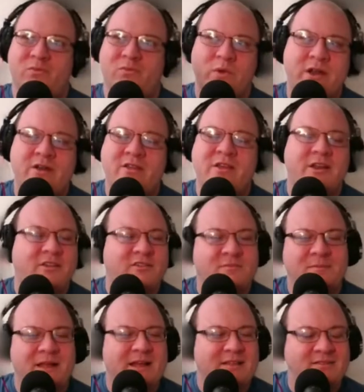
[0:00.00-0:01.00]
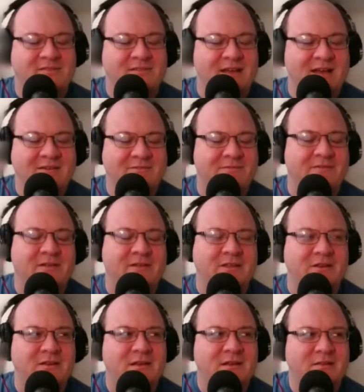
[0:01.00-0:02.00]
weird and unexplained stuff,
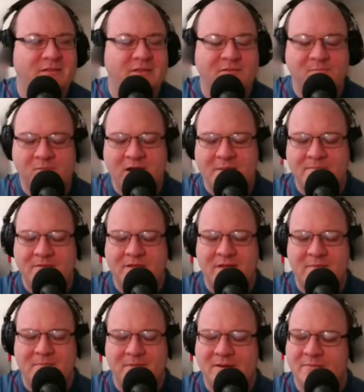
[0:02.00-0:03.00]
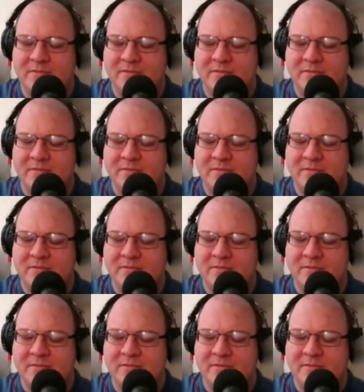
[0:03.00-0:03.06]
and this propped up,